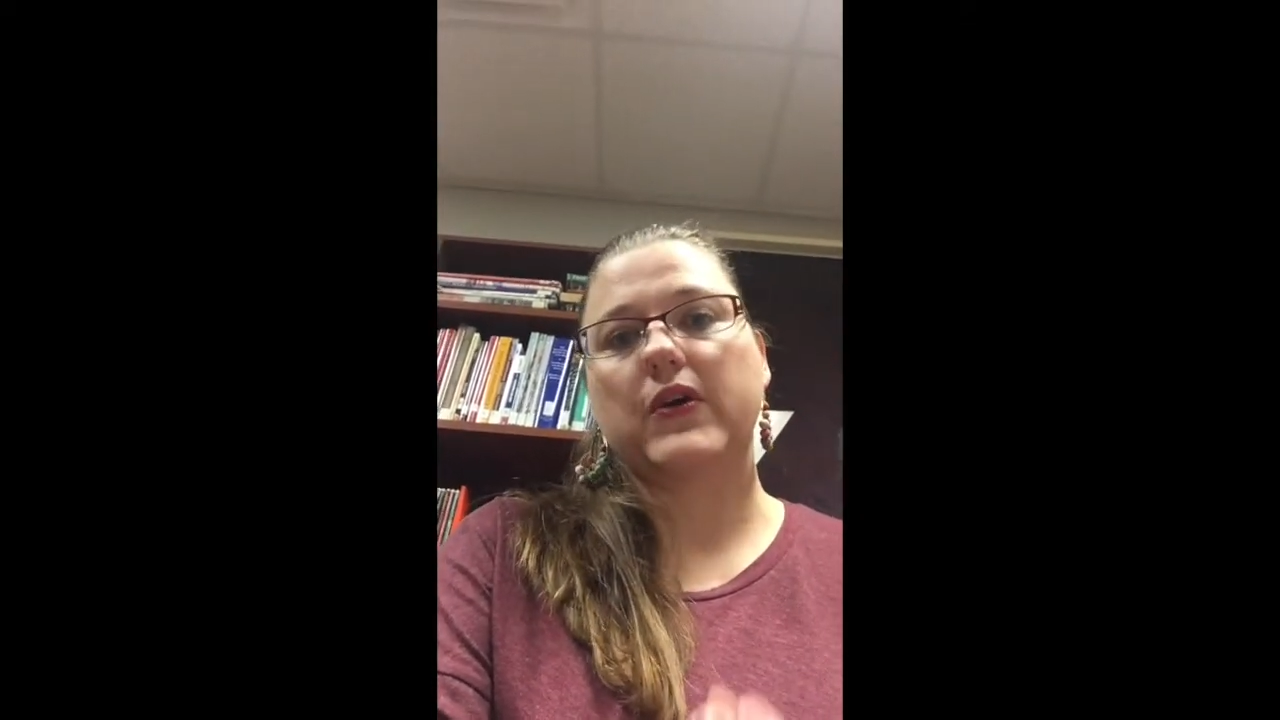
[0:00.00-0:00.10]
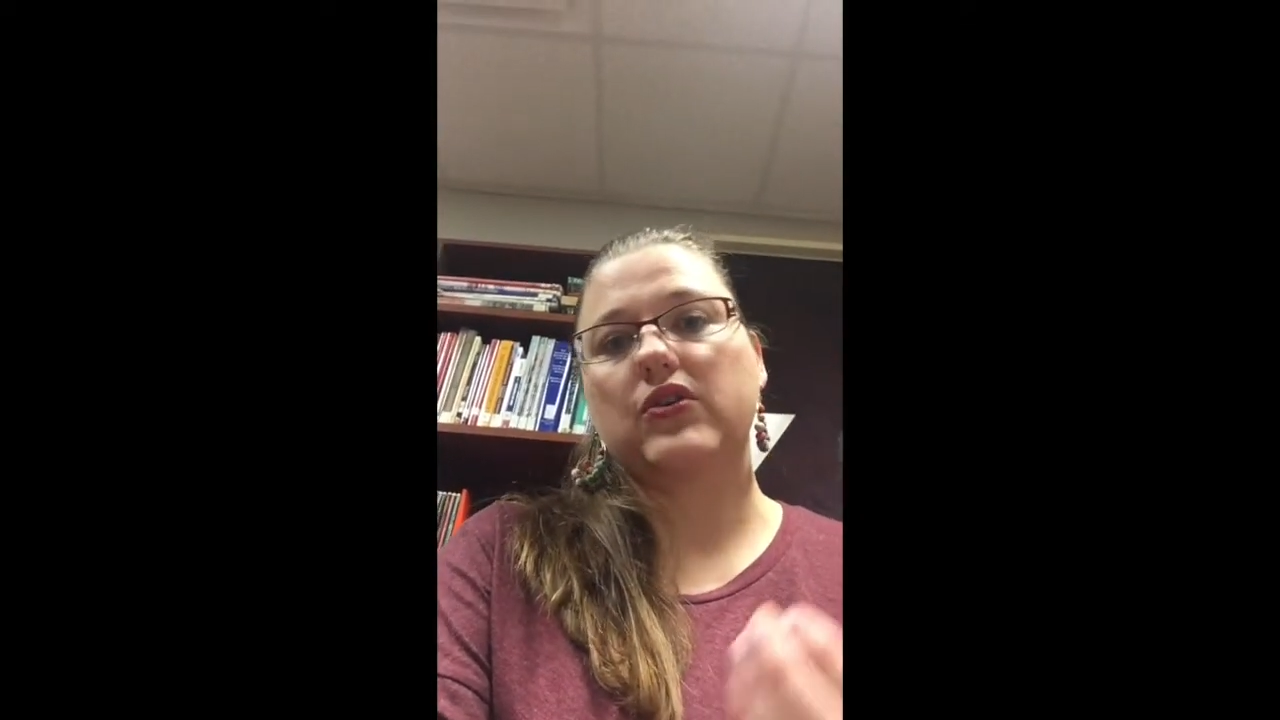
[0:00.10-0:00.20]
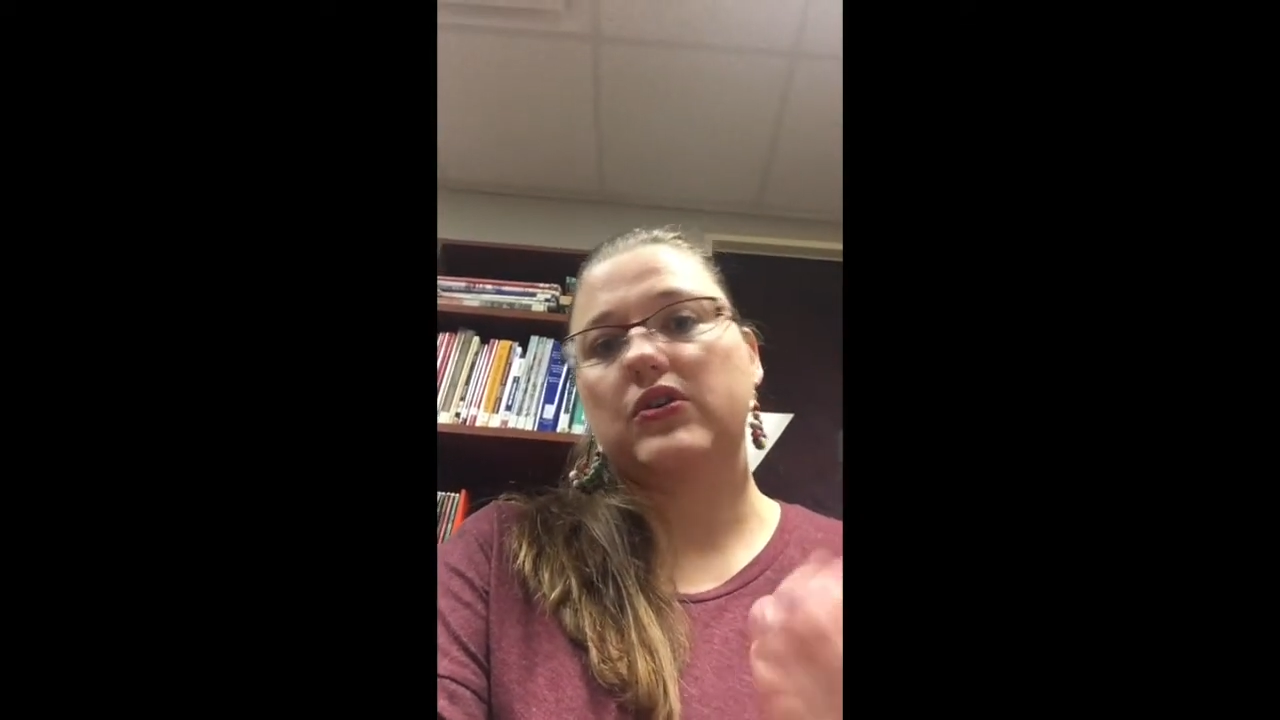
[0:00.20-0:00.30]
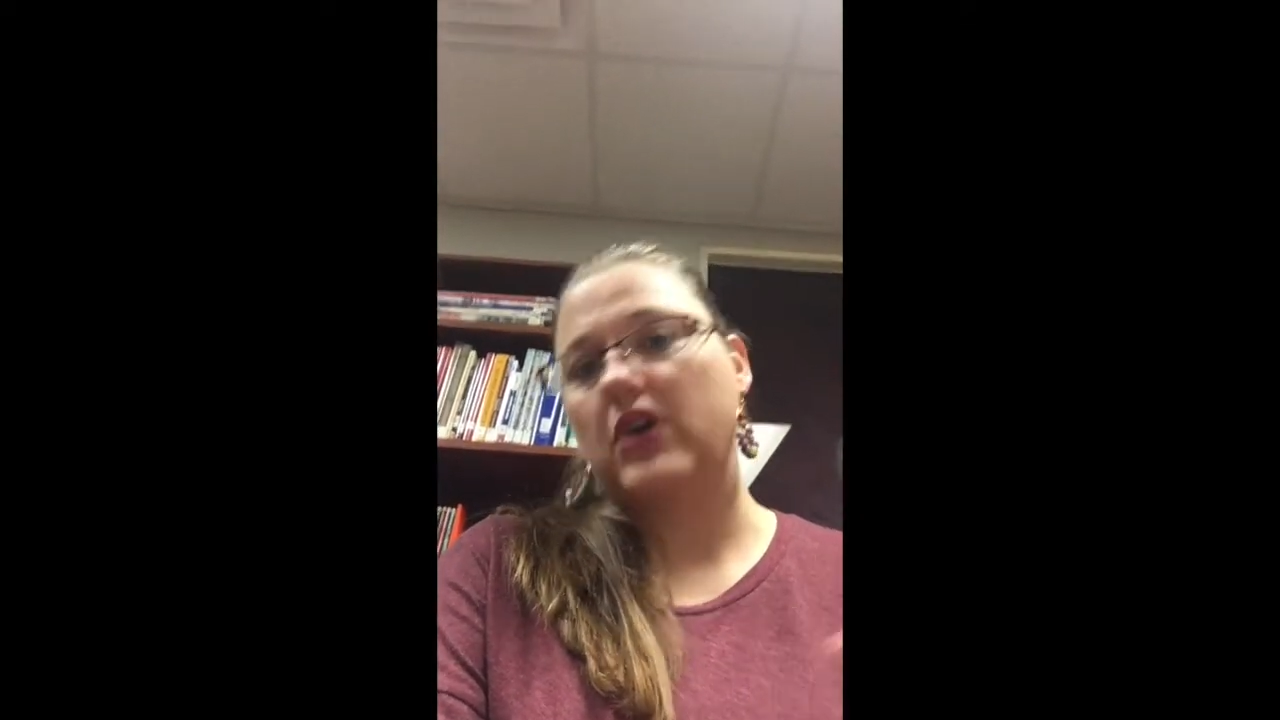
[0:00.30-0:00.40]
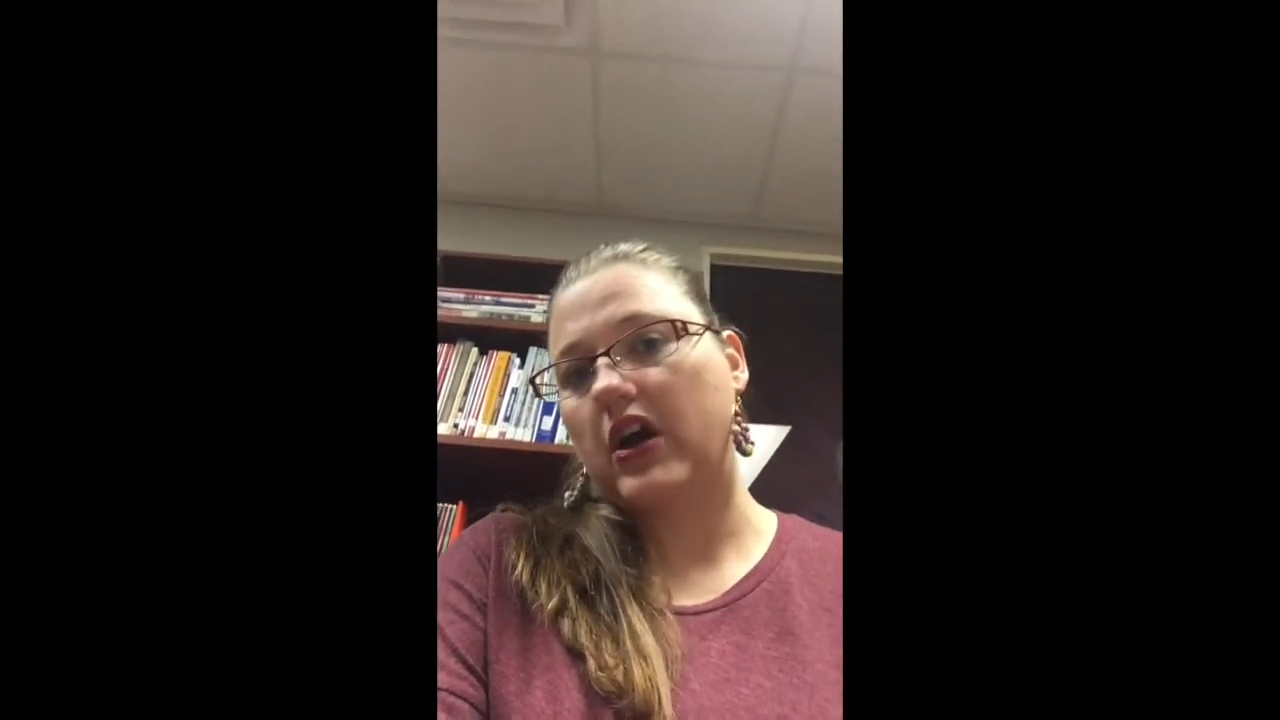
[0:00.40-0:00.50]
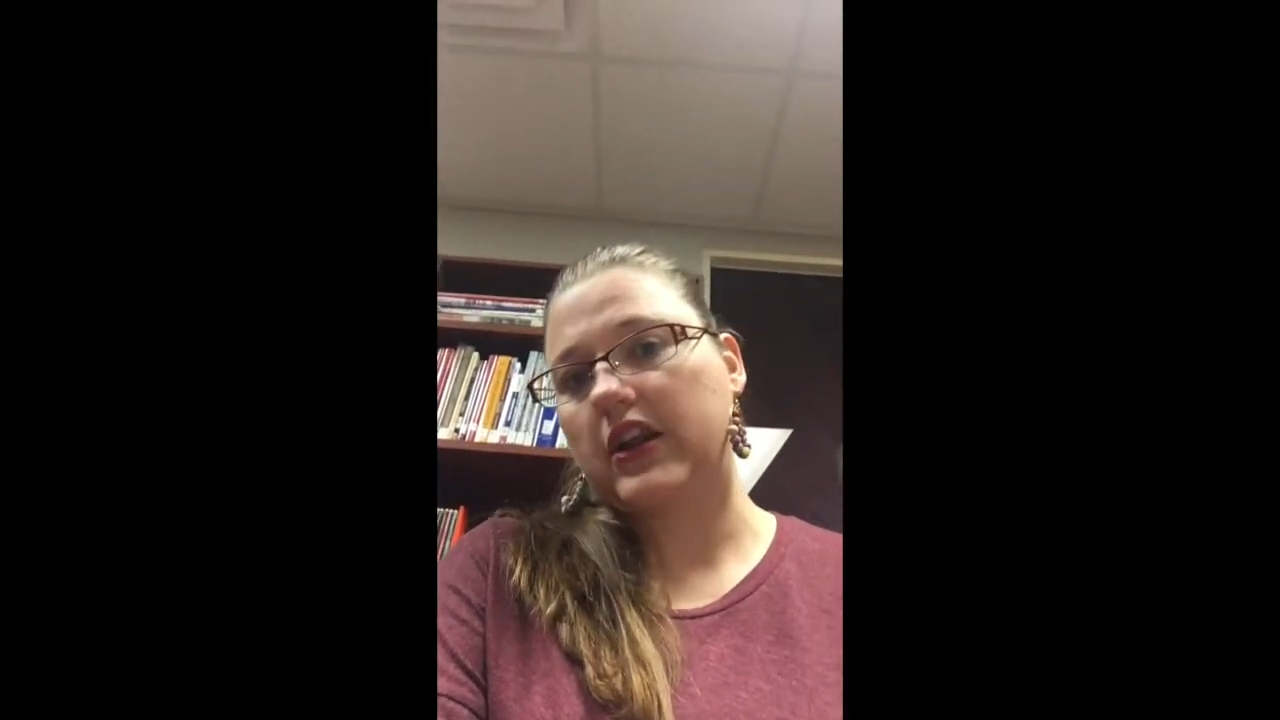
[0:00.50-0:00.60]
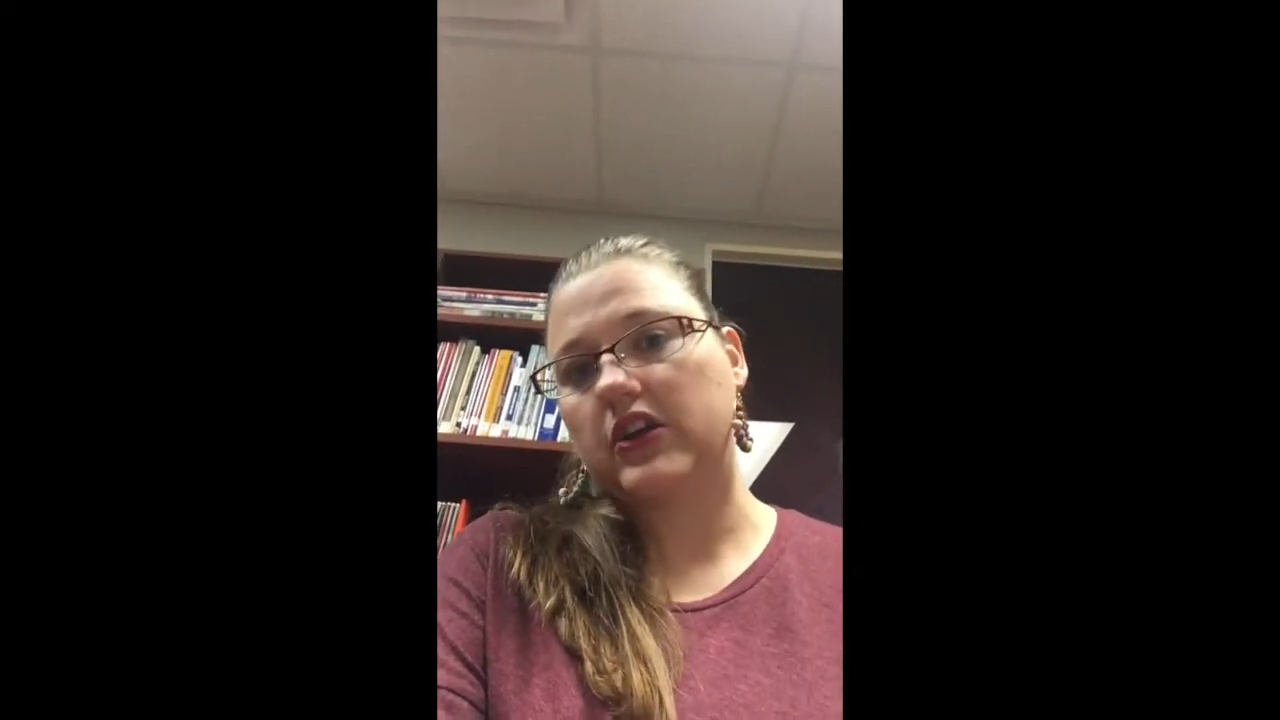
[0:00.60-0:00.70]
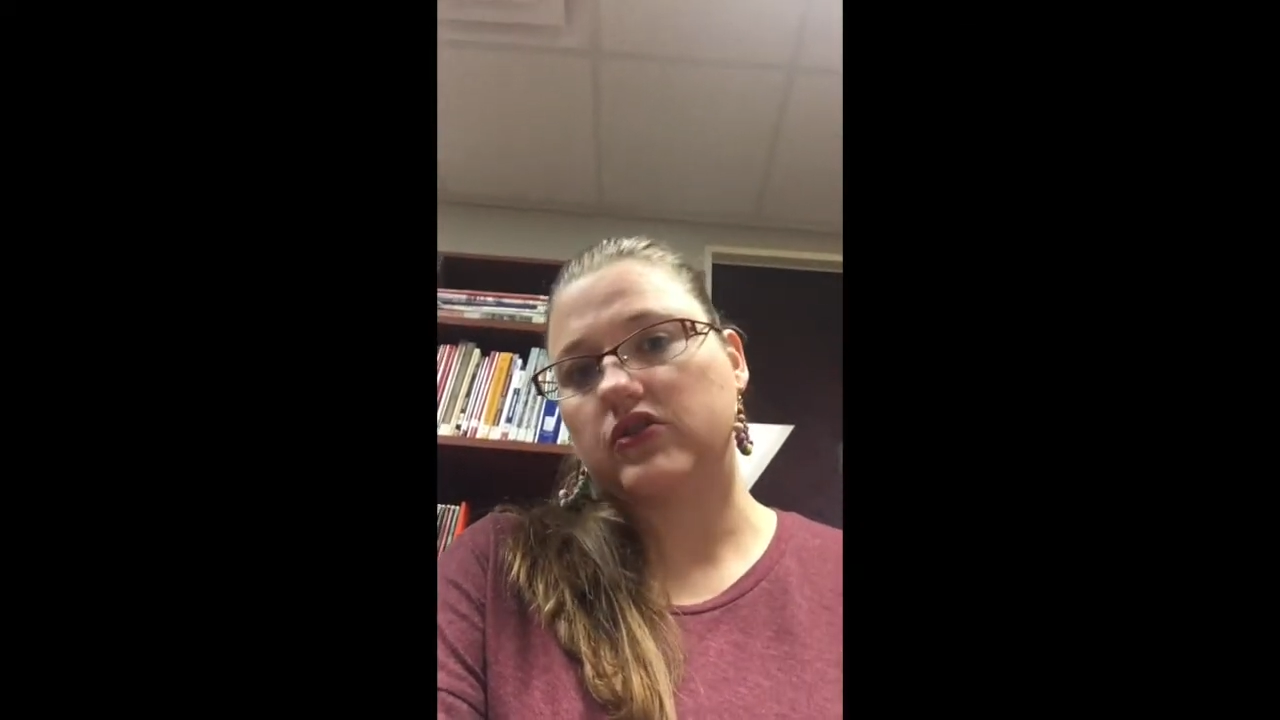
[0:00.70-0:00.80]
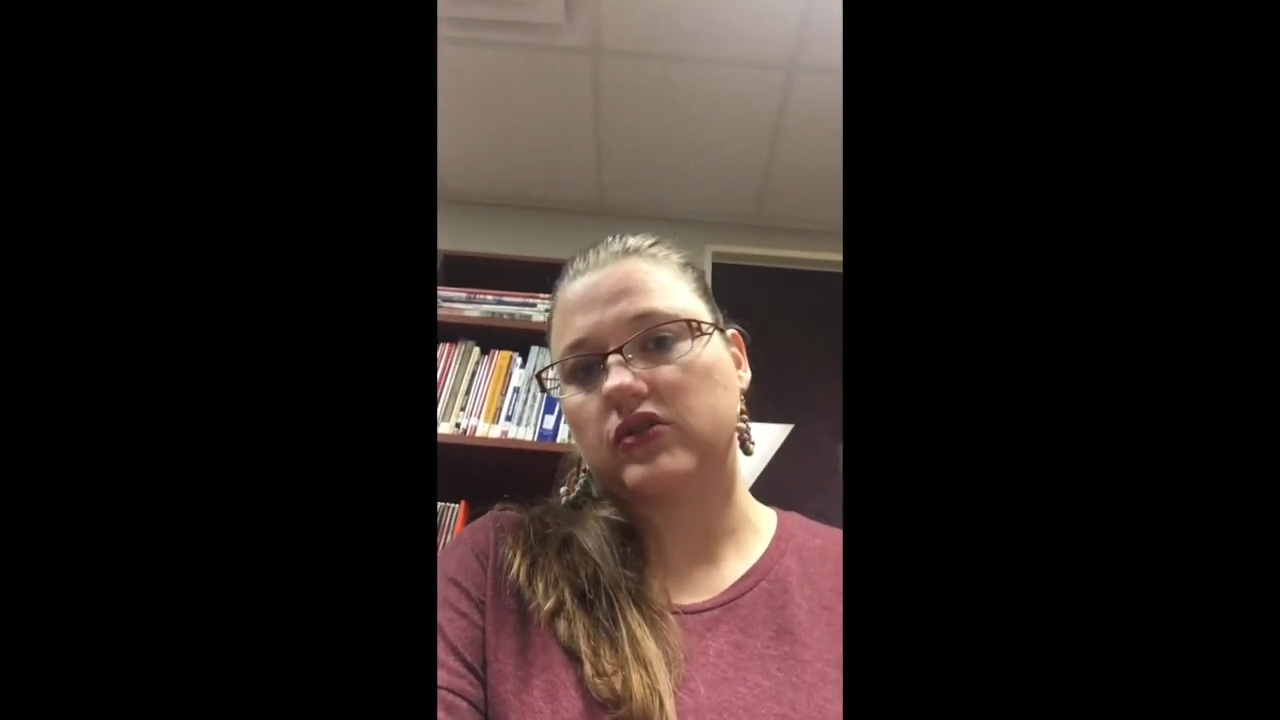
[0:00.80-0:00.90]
whether or not a